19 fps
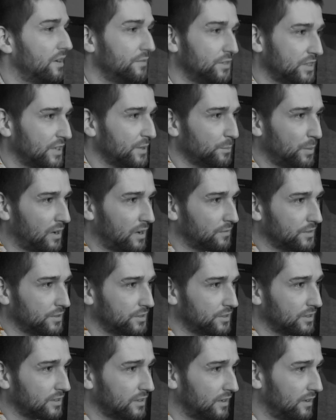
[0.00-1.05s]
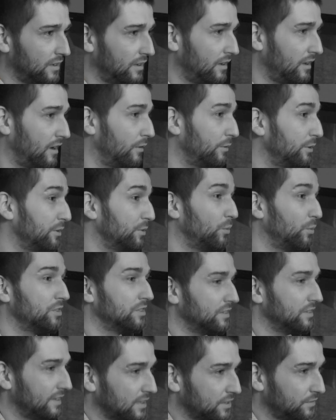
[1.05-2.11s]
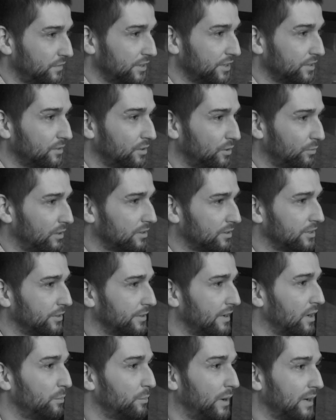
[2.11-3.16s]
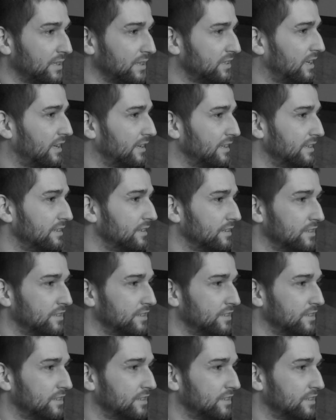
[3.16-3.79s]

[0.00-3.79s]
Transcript: devastating power of the truck. I want you to watch the next video. I want to show you how bikes tie